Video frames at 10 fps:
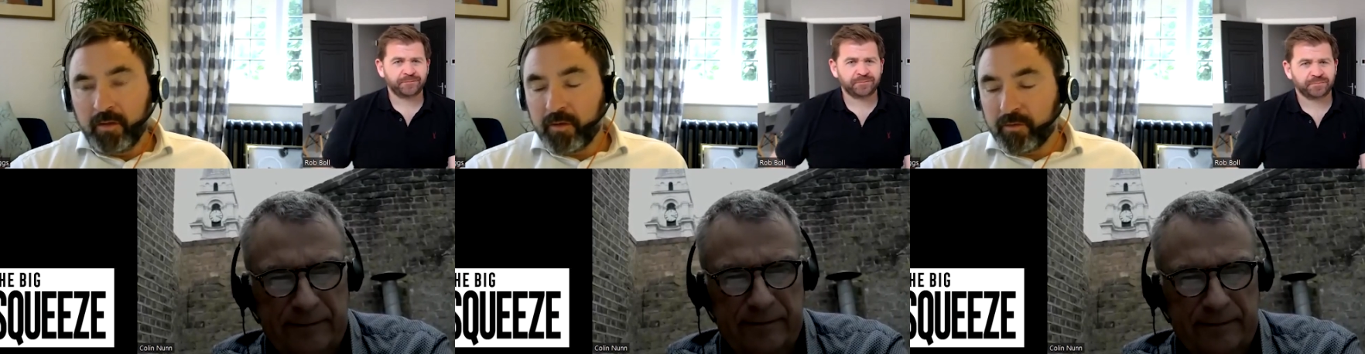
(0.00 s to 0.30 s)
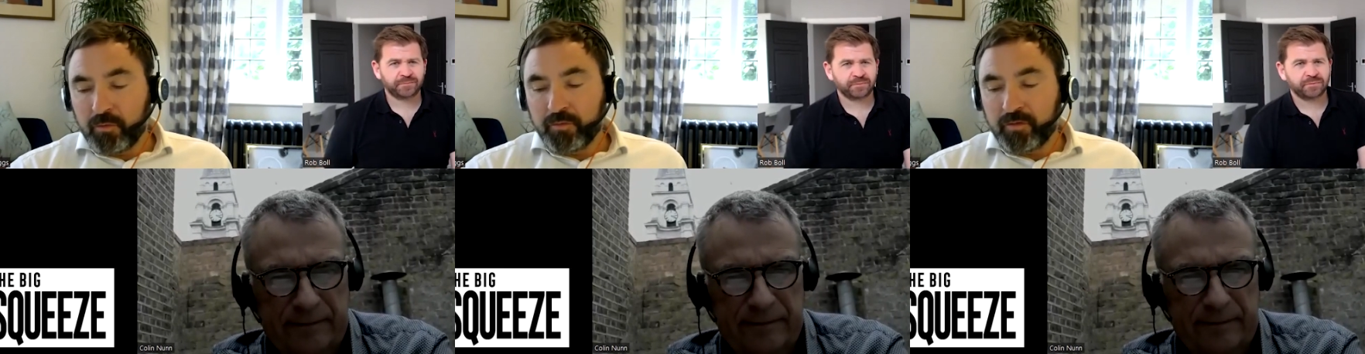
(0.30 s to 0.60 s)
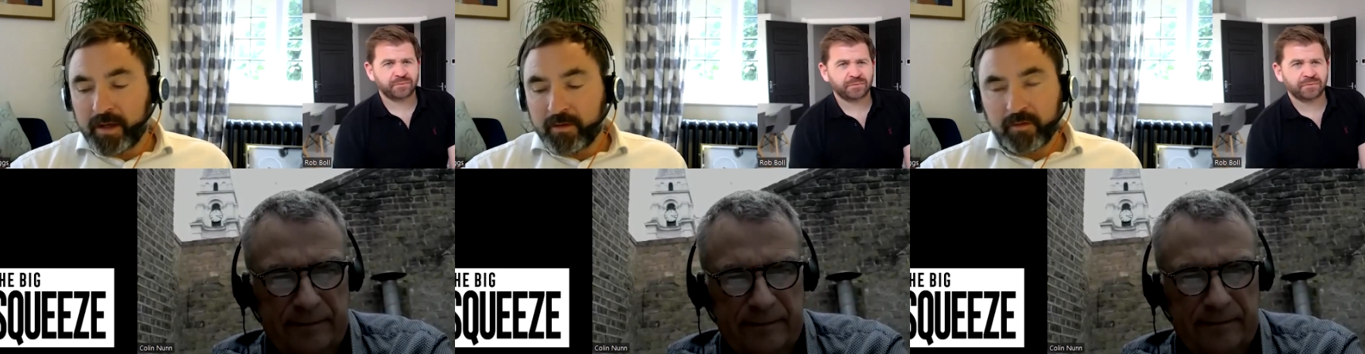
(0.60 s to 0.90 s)
Speaker 1: The tool
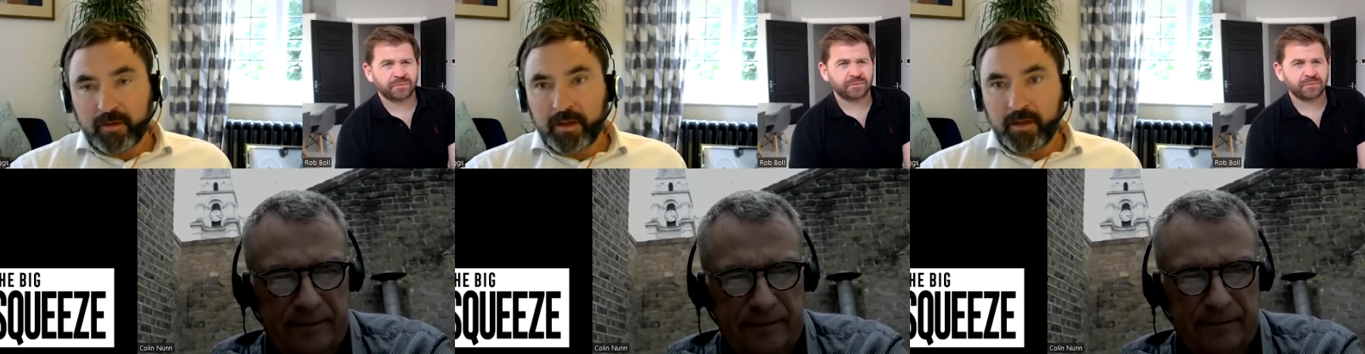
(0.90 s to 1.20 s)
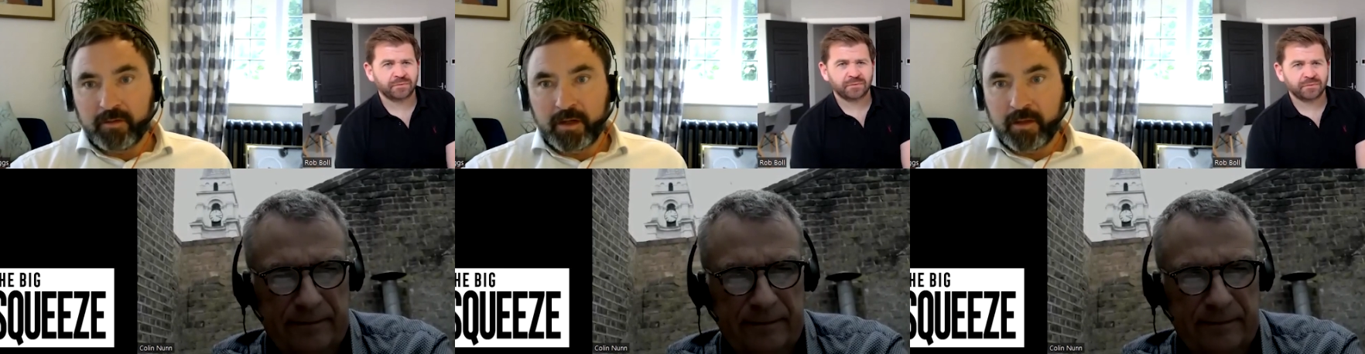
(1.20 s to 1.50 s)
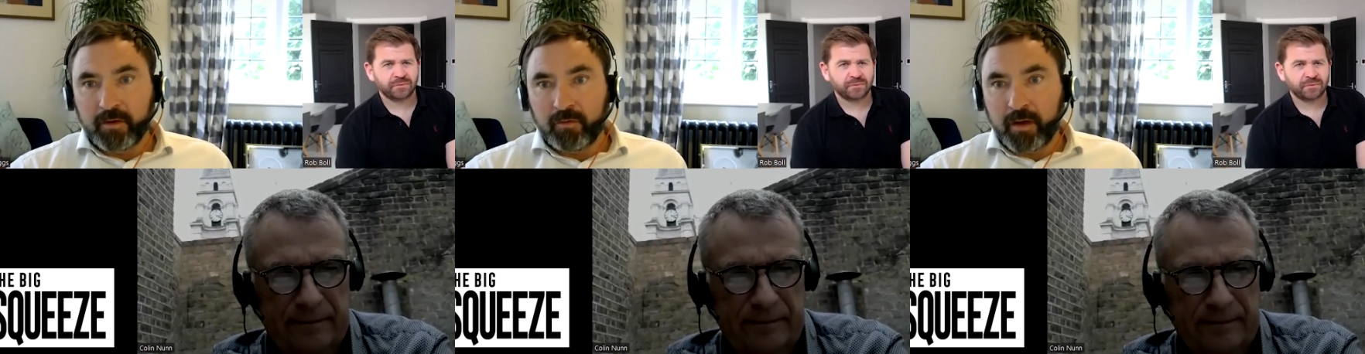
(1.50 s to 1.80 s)
sets I think is
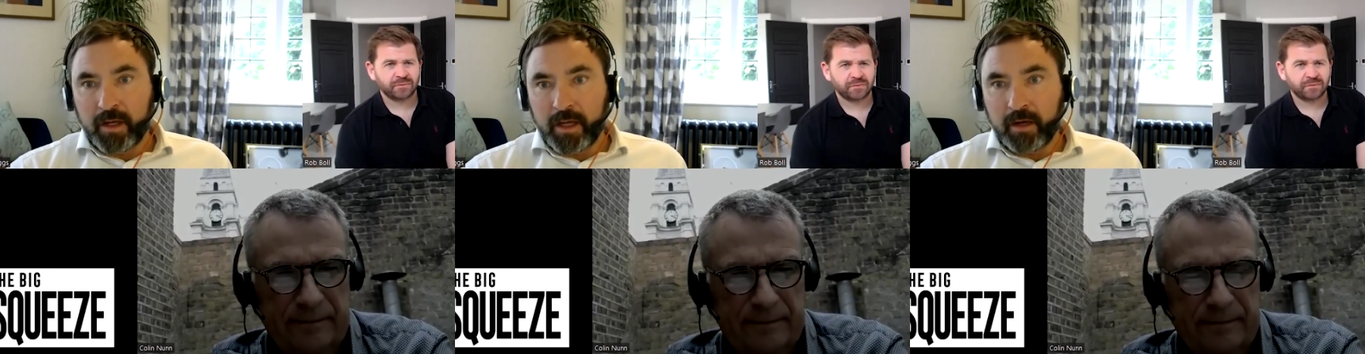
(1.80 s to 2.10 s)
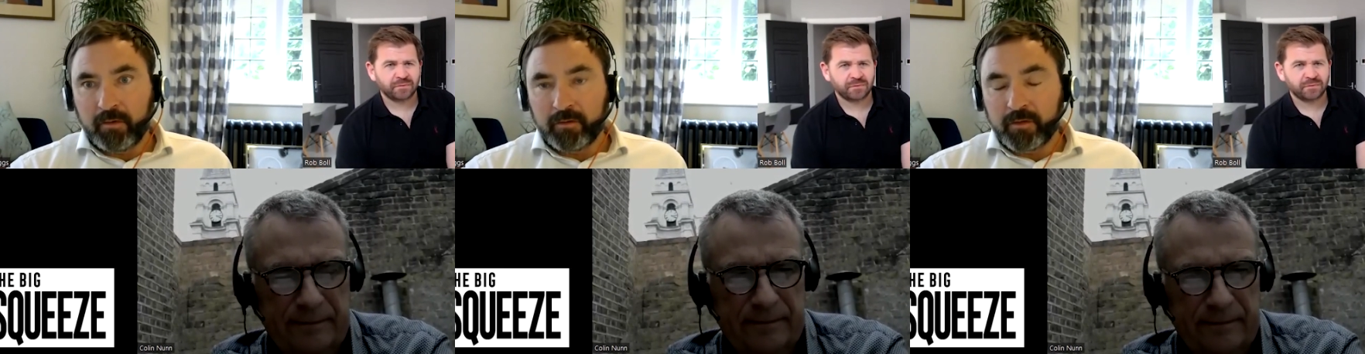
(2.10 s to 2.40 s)
another great area.